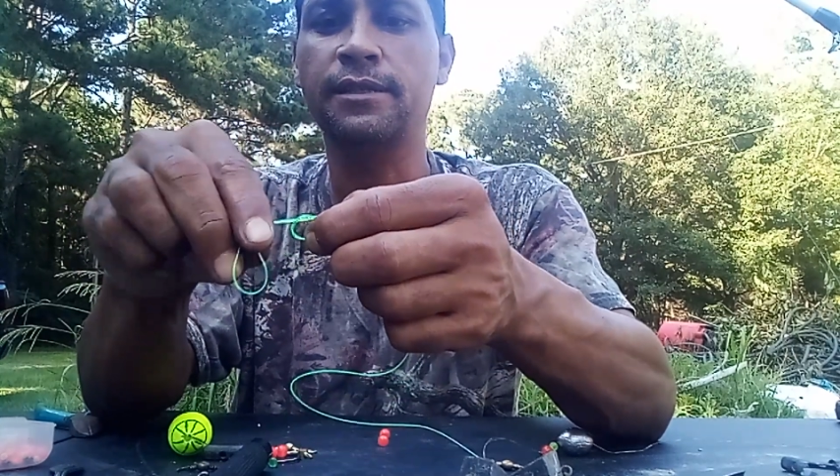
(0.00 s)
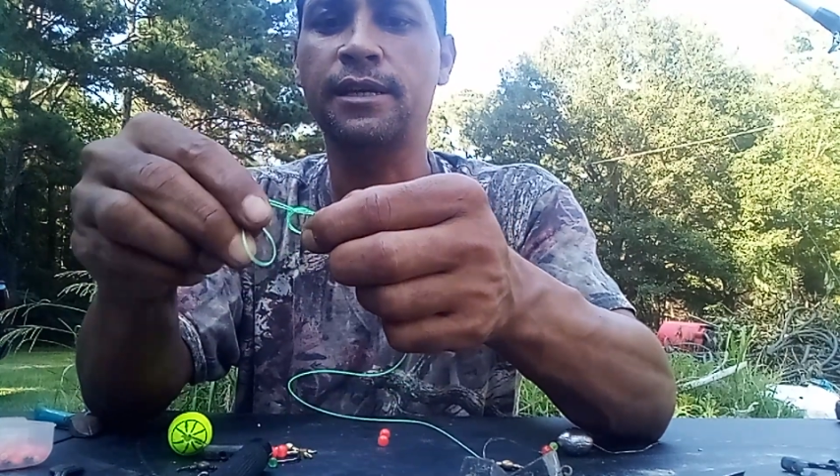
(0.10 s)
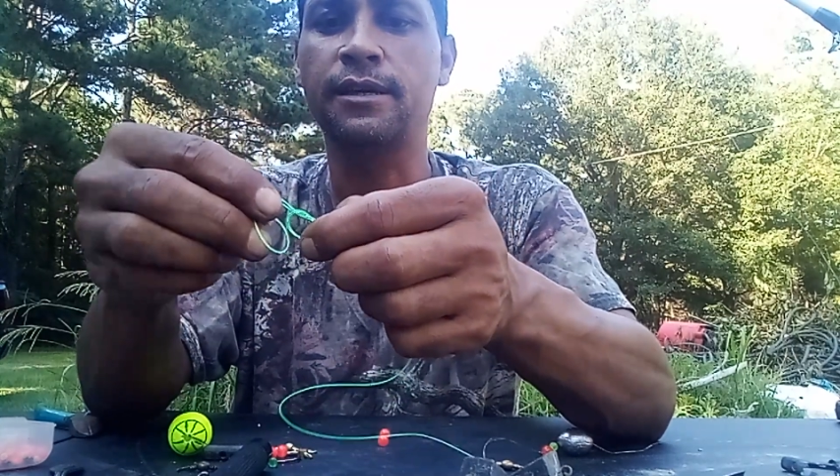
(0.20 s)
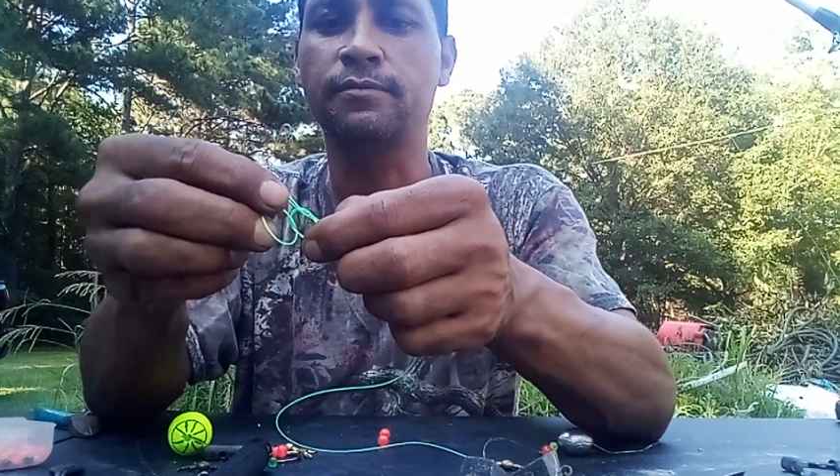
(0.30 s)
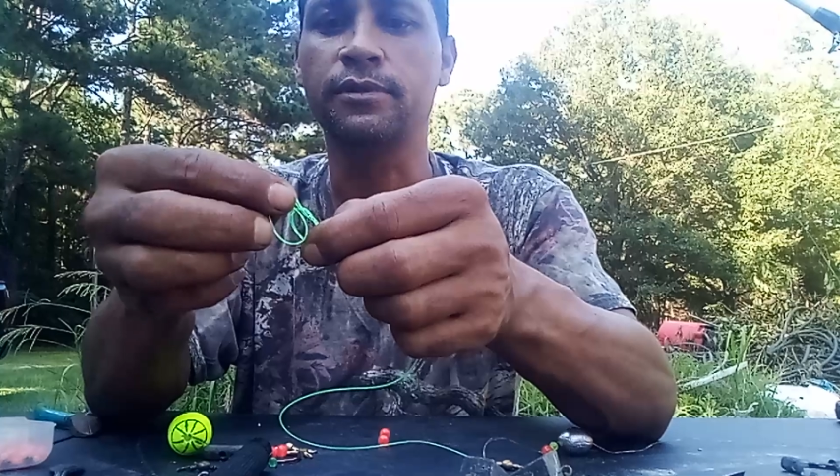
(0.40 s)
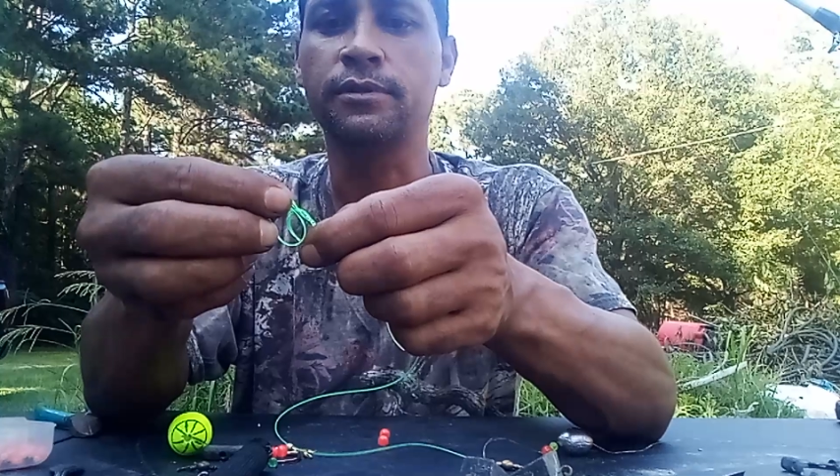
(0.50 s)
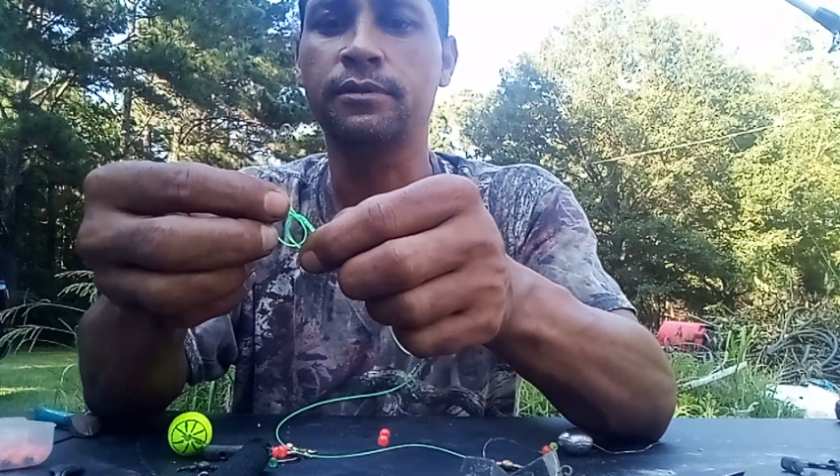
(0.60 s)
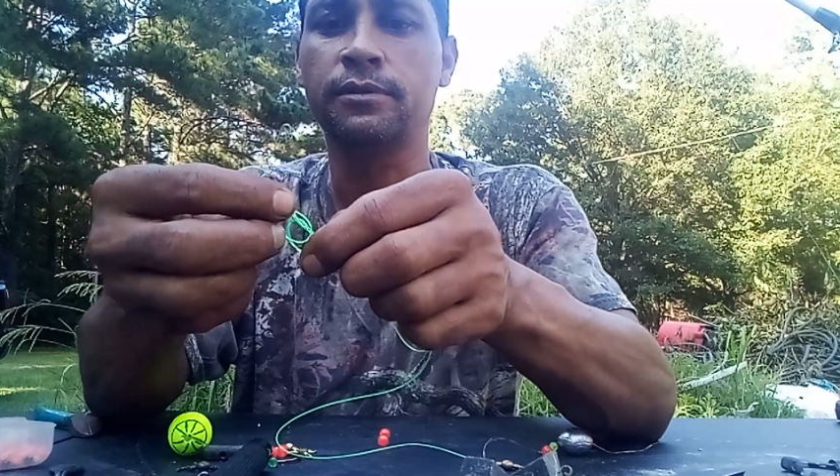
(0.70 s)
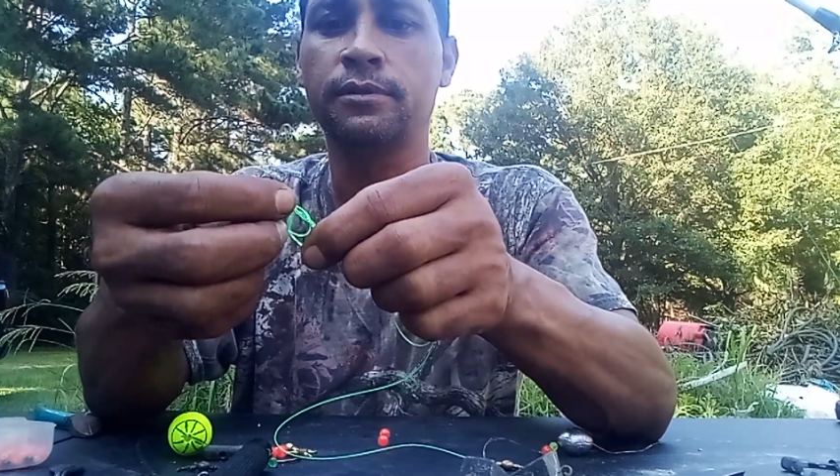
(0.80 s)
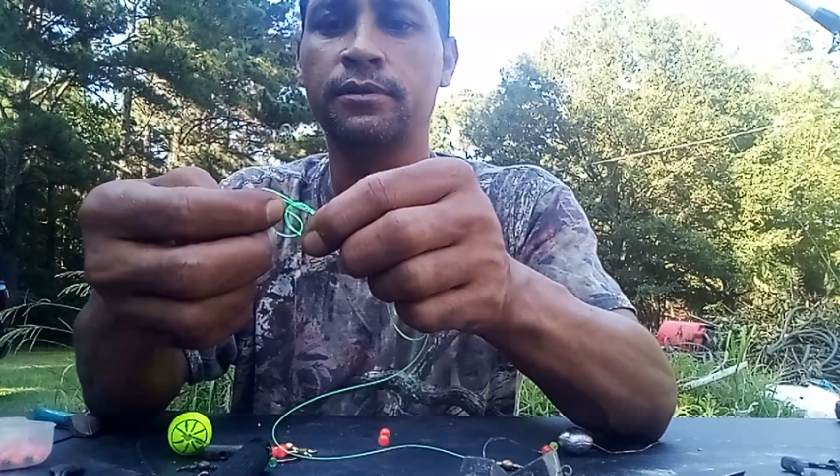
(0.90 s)
times.
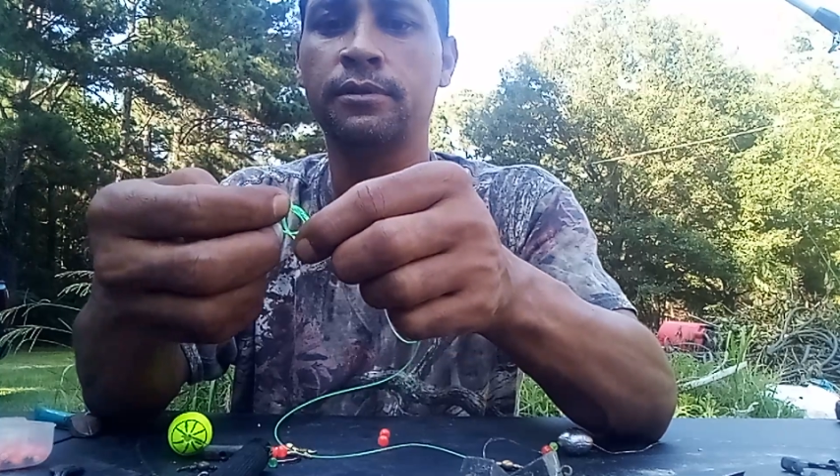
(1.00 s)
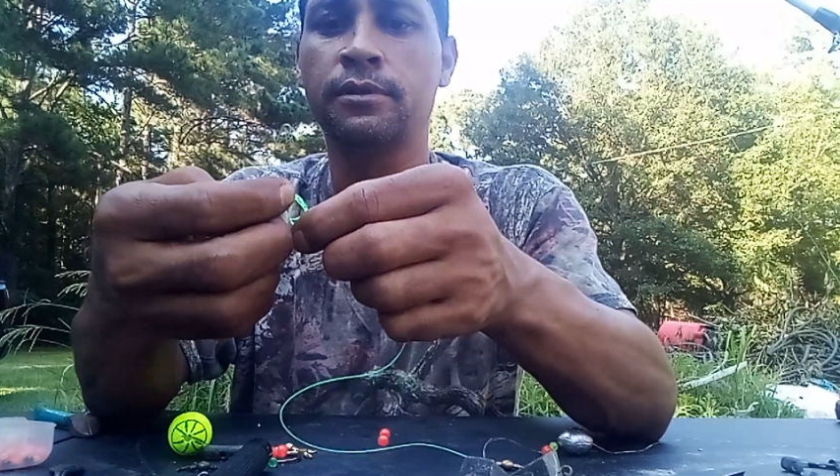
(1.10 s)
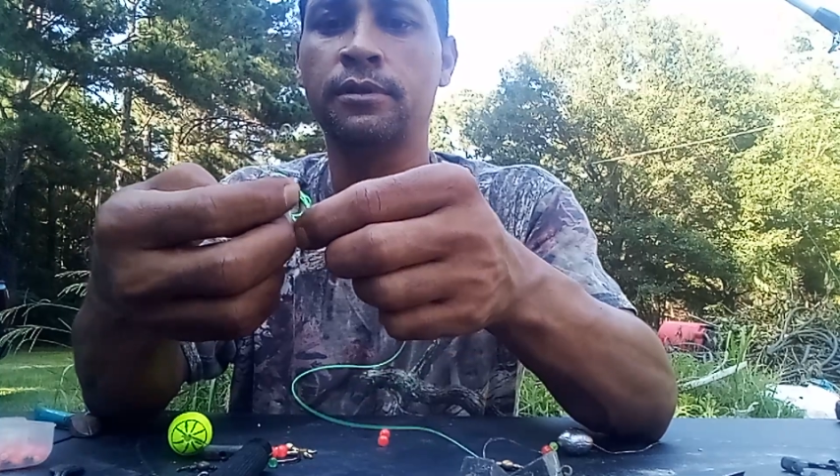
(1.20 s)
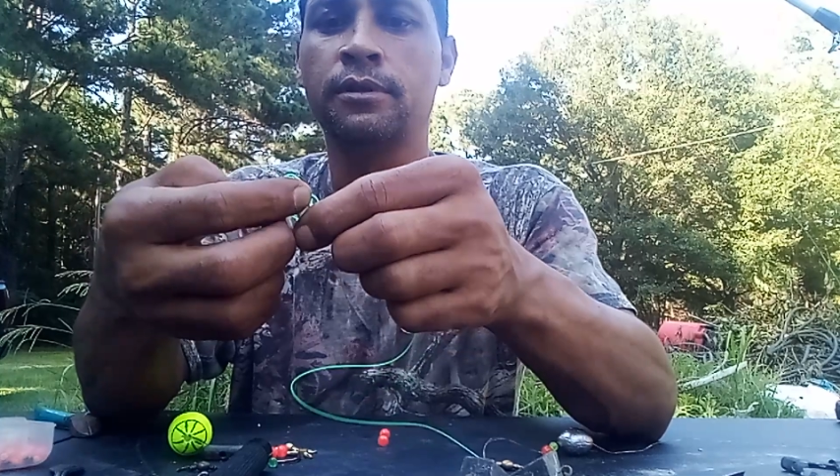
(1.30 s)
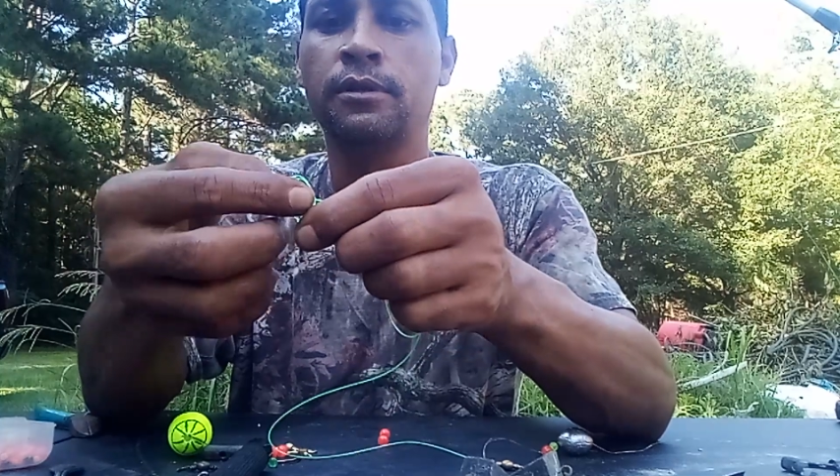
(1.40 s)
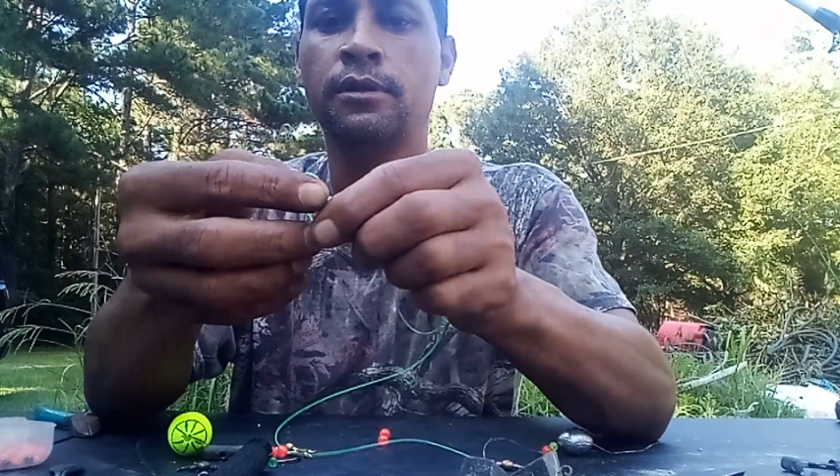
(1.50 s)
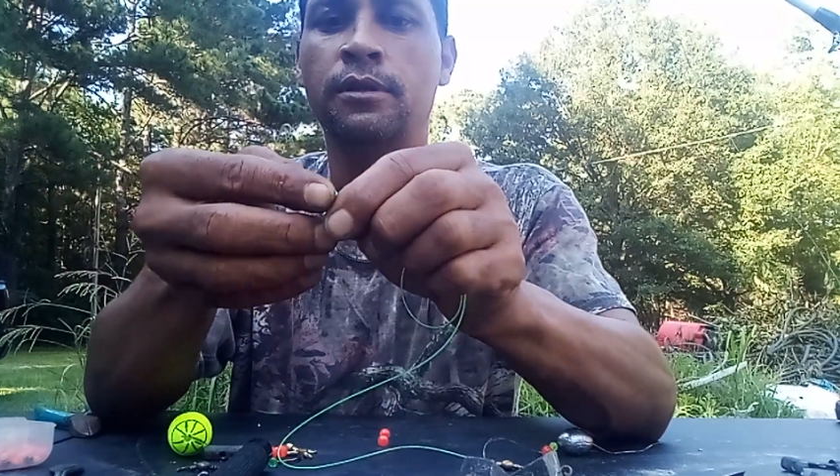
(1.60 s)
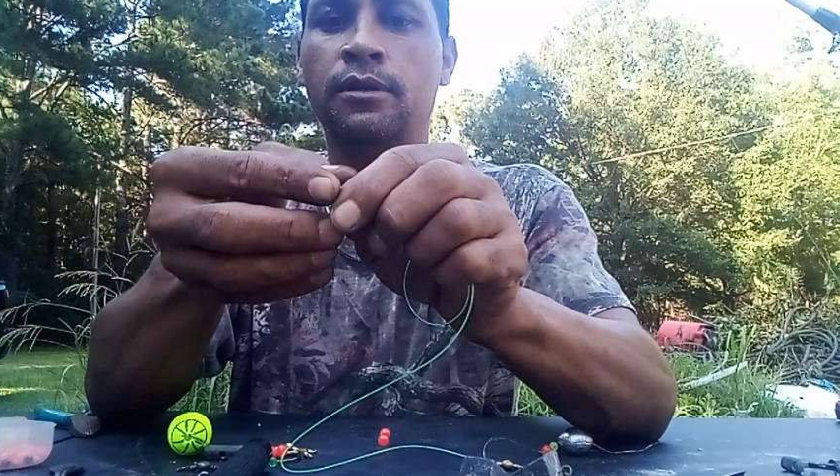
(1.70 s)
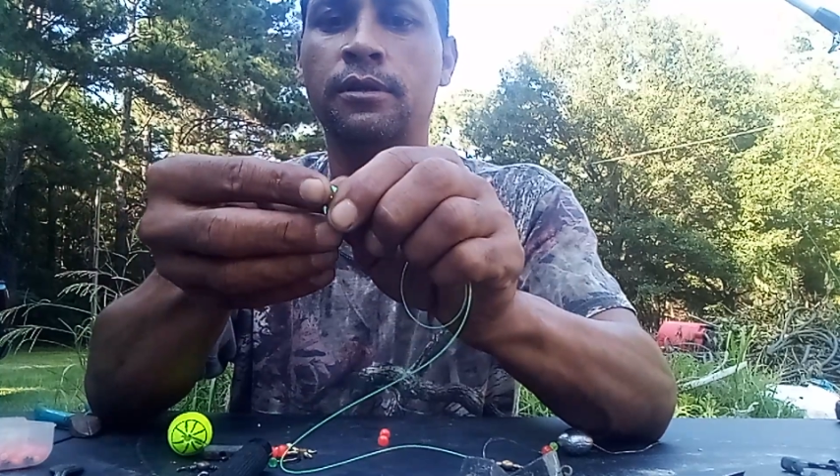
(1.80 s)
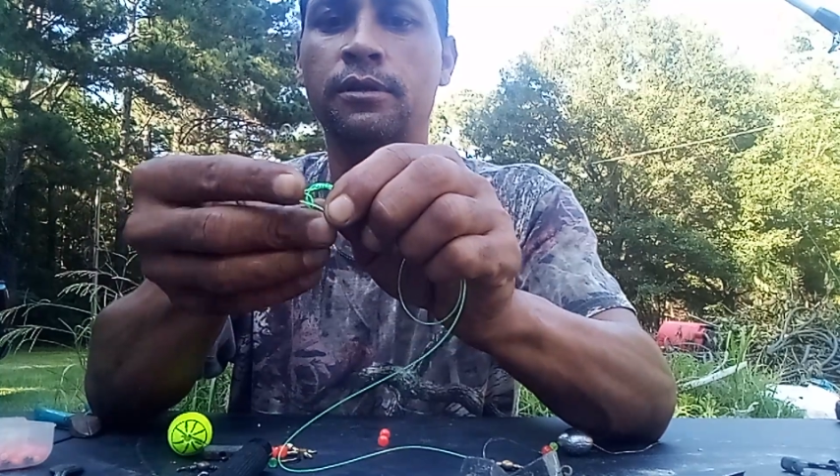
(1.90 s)

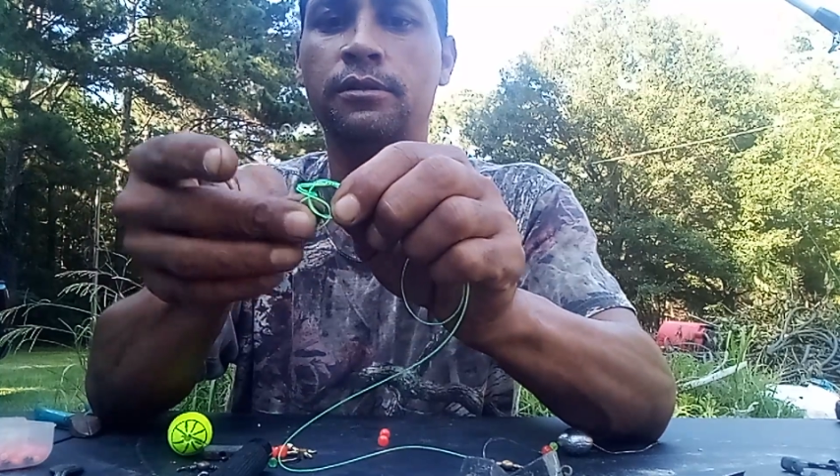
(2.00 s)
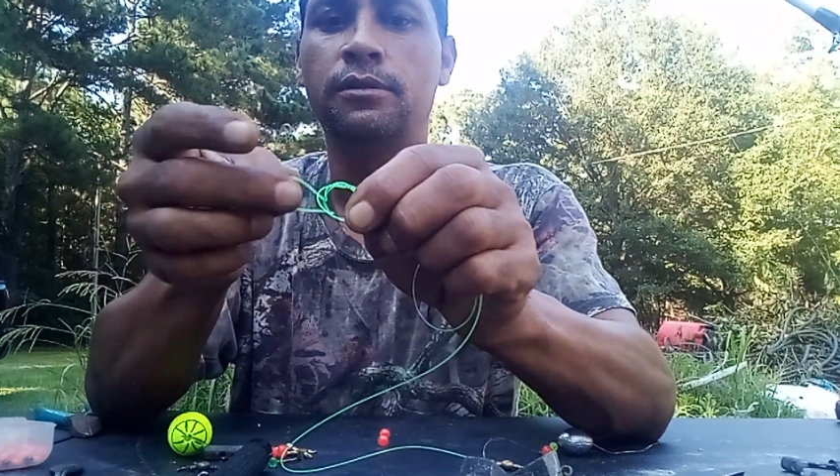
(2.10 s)
That's